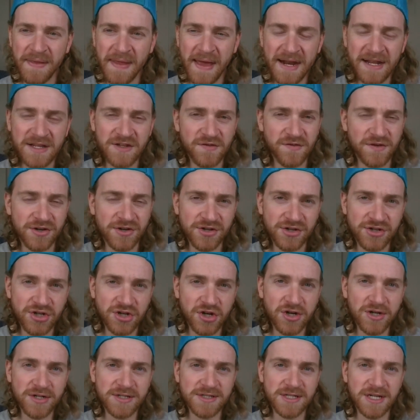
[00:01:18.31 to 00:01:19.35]
That is for
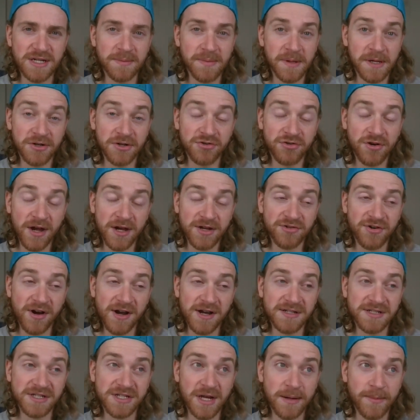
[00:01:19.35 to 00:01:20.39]
sure. It's going to be a
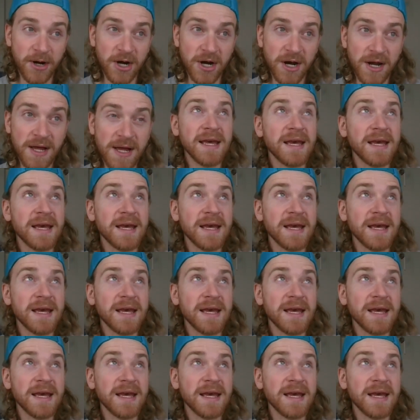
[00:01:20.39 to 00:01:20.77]
dry summer